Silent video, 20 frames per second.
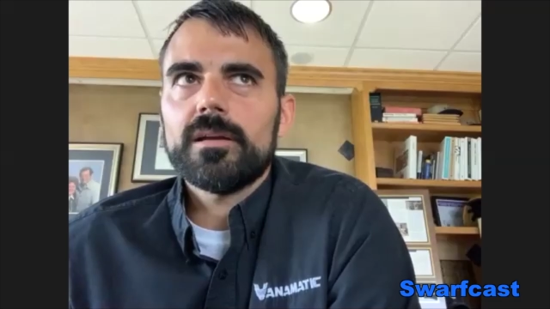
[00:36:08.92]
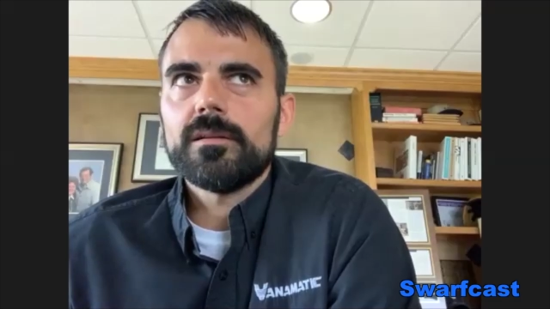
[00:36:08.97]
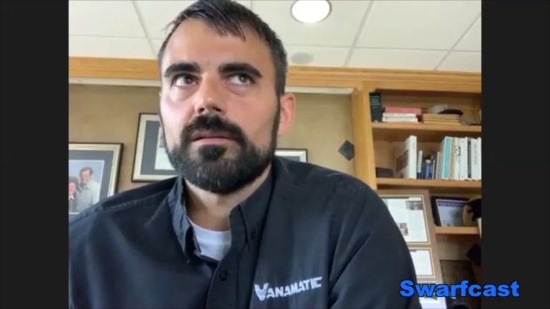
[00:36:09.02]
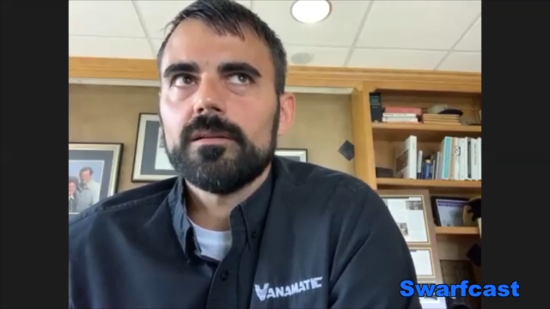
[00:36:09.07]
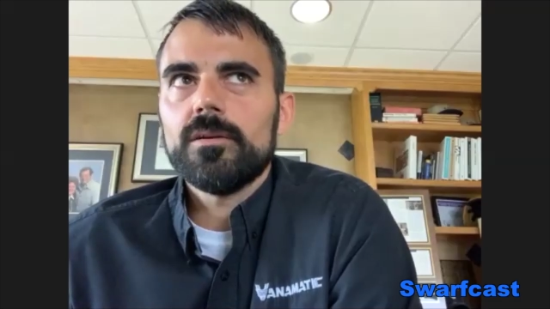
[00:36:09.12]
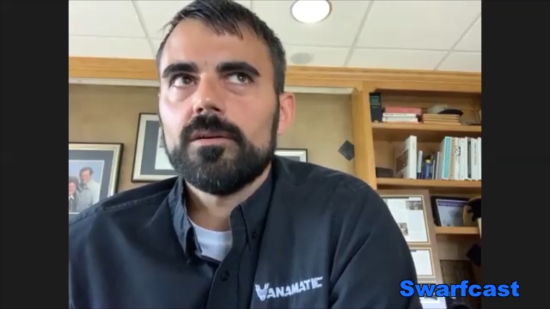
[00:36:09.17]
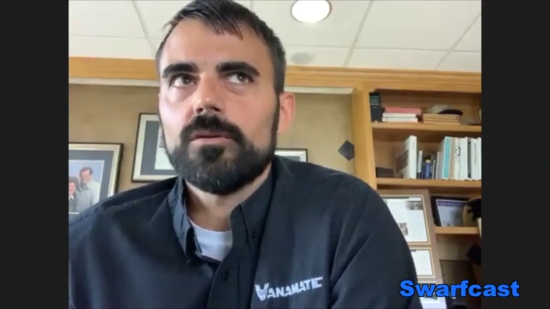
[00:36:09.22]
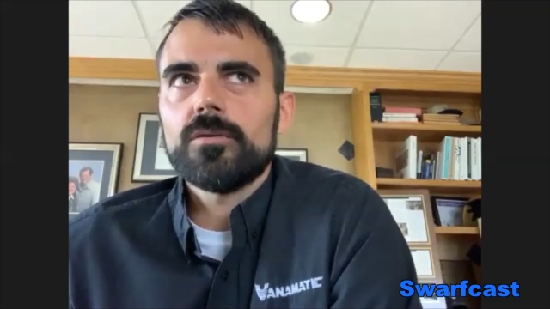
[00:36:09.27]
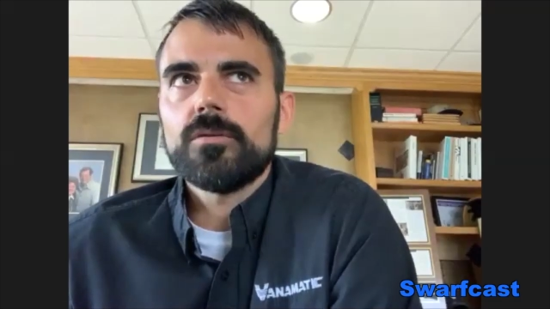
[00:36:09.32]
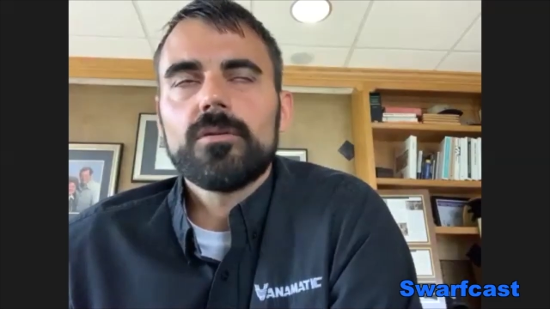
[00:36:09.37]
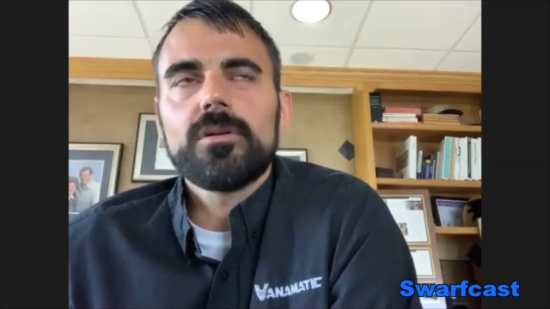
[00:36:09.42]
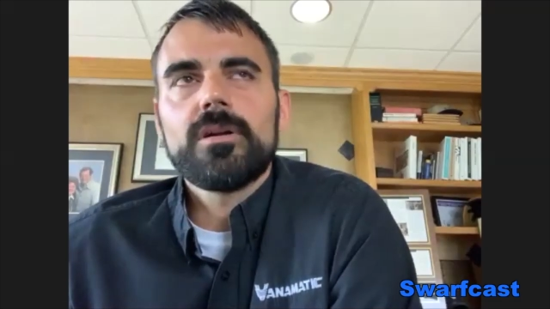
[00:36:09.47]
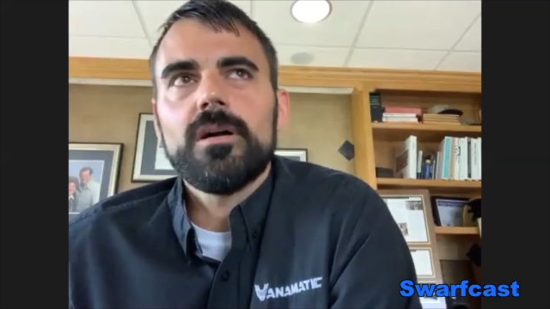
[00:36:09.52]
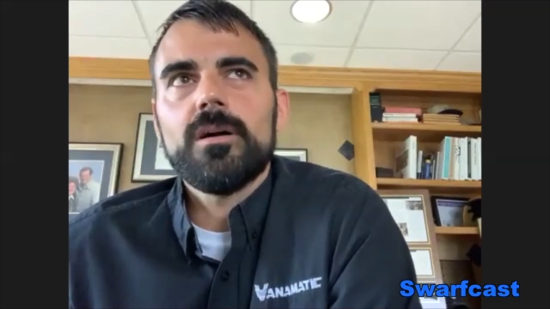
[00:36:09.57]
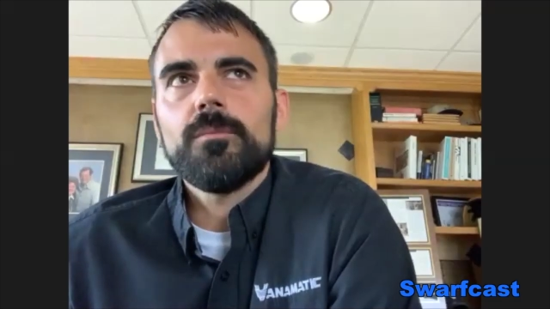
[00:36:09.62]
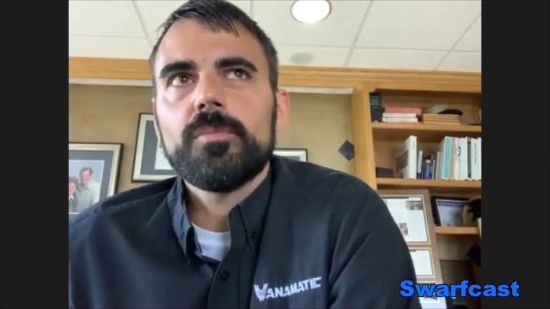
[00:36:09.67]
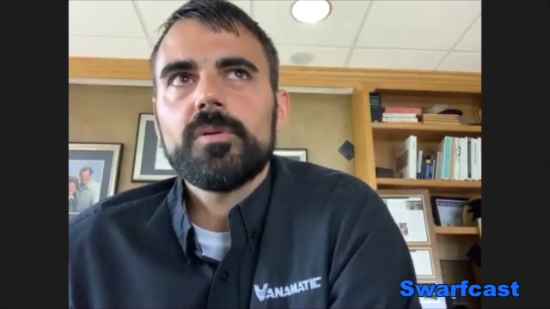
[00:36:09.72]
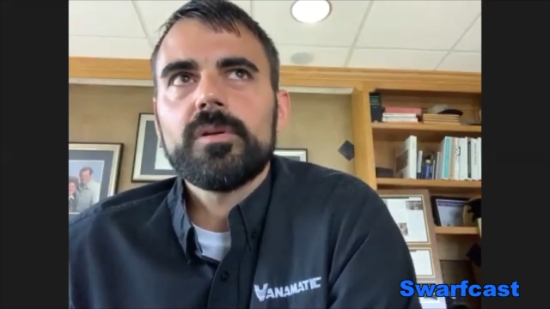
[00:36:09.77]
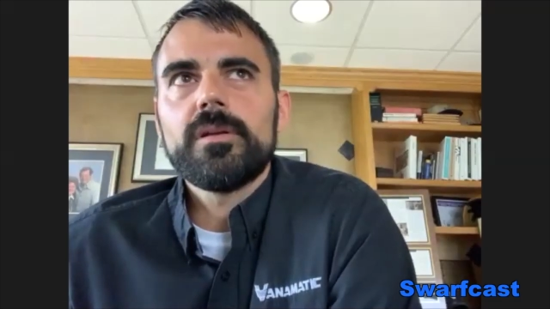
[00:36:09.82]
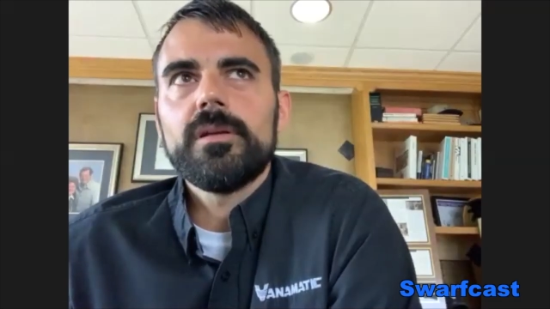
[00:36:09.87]
a local
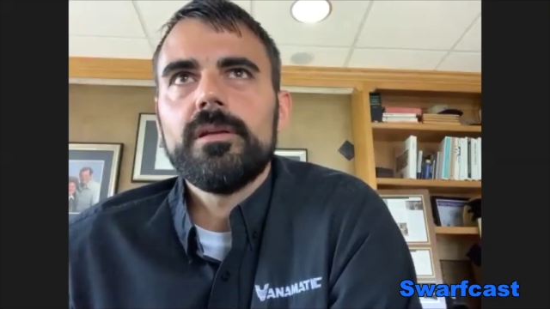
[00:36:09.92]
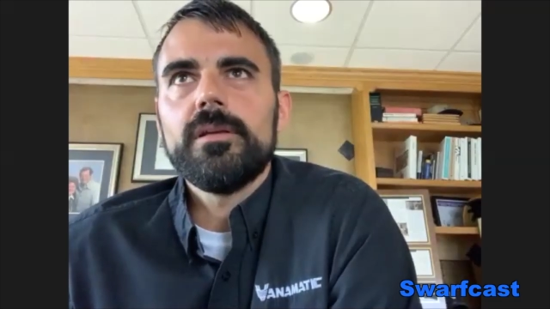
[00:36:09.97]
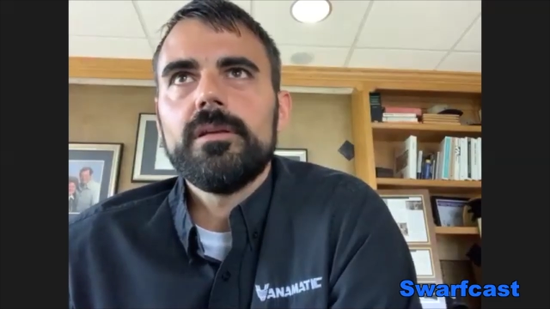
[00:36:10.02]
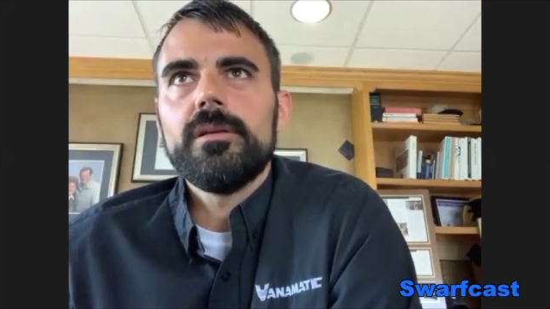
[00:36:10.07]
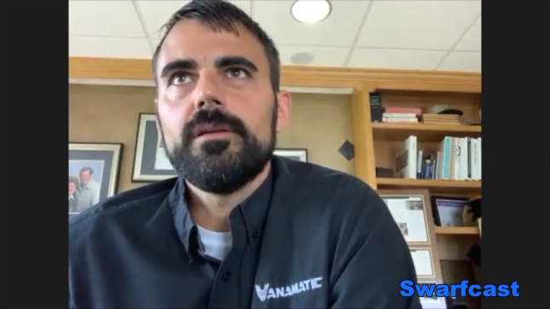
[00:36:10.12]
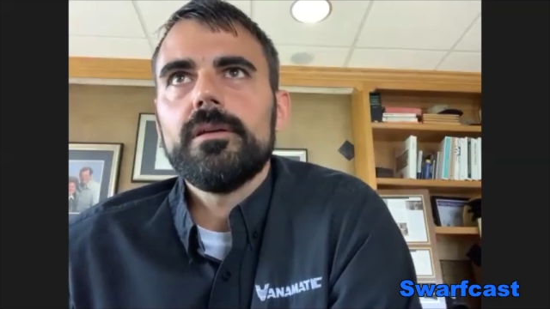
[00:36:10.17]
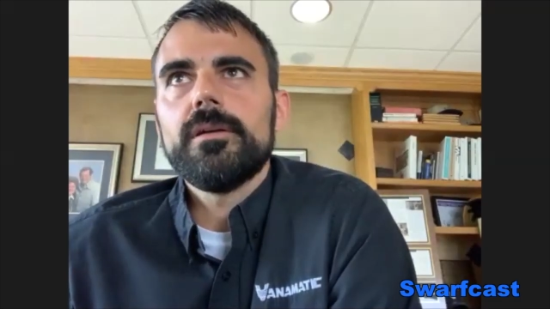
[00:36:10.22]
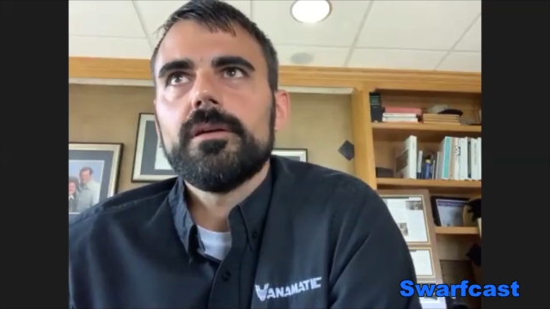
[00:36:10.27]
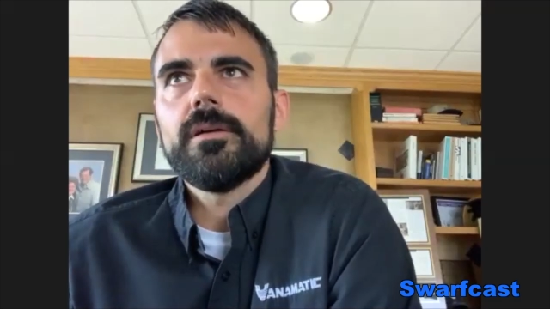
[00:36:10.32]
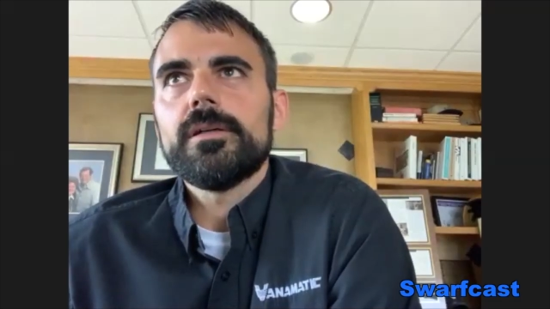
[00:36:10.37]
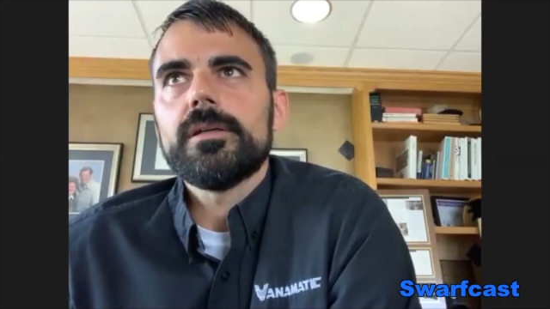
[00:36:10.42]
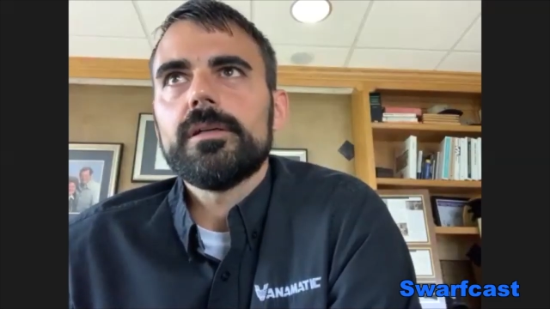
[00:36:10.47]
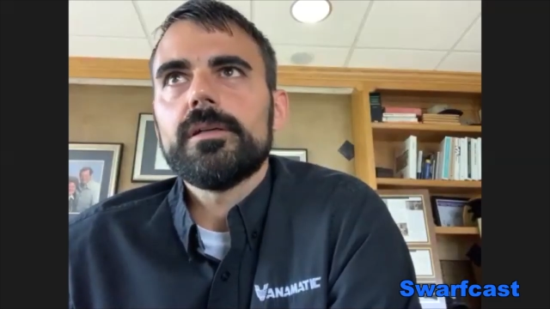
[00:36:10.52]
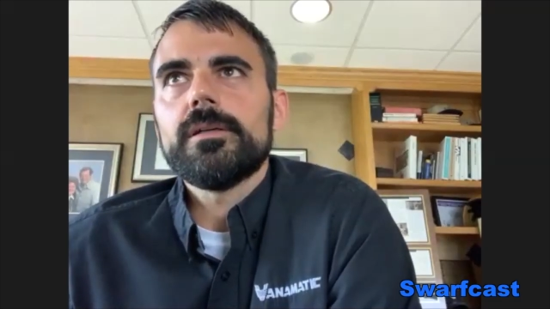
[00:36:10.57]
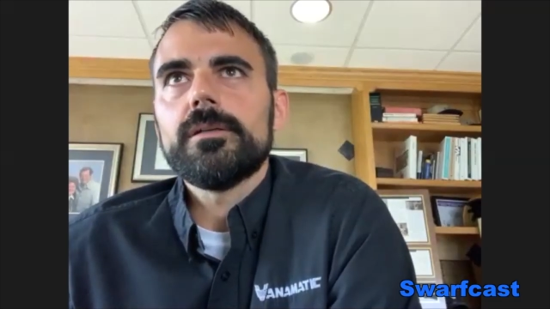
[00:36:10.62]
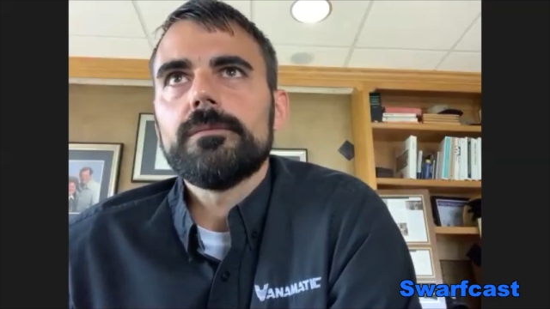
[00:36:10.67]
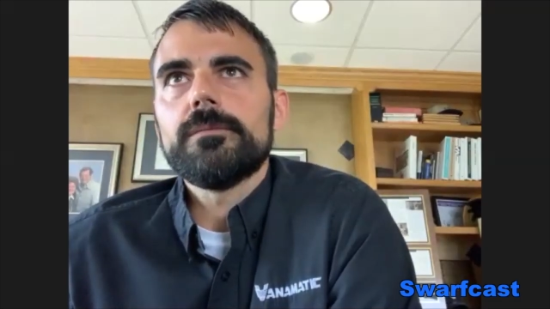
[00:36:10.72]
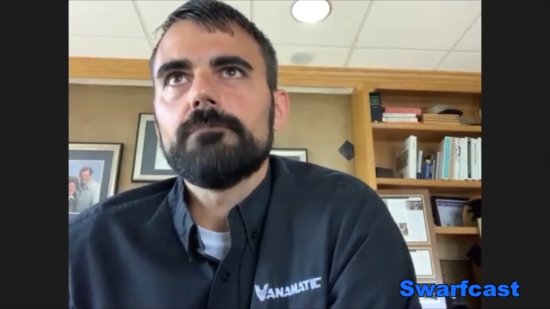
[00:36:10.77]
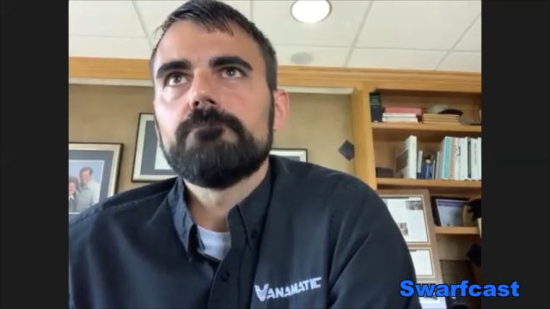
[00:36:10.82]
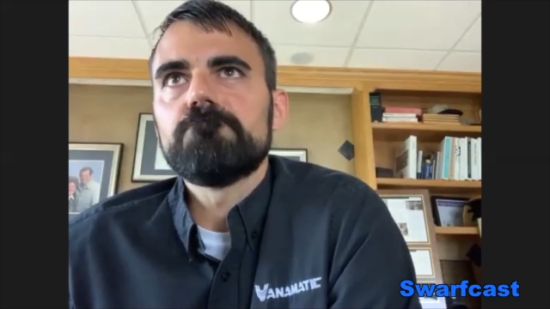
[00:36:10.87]
company
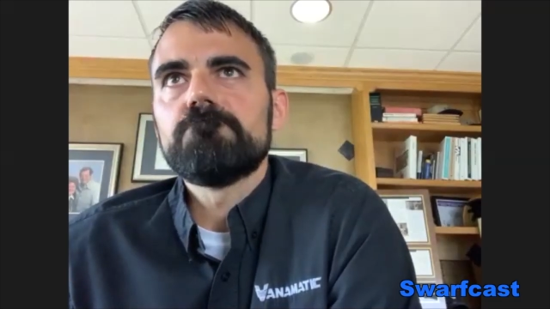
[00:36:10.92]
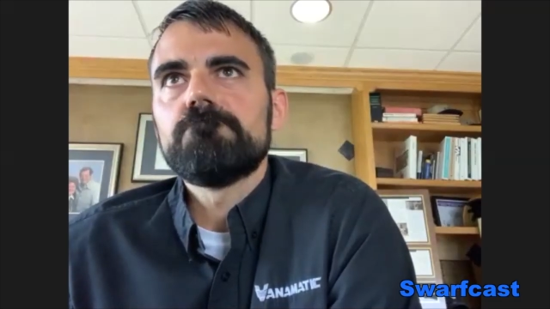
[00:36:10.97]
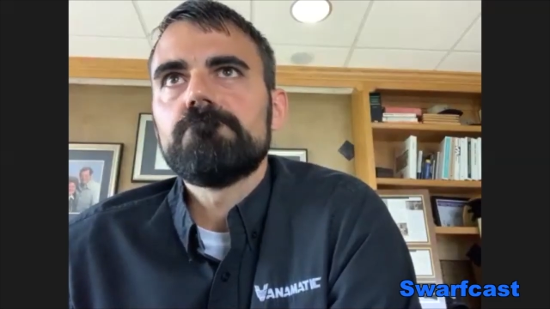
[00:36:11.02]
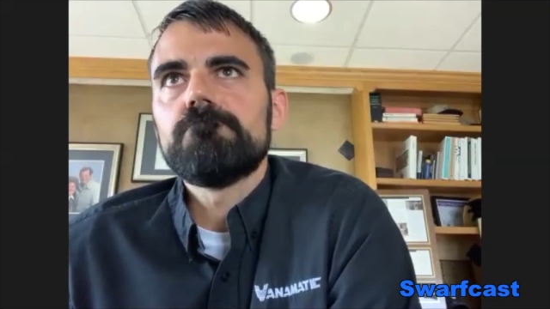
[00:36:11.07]
um,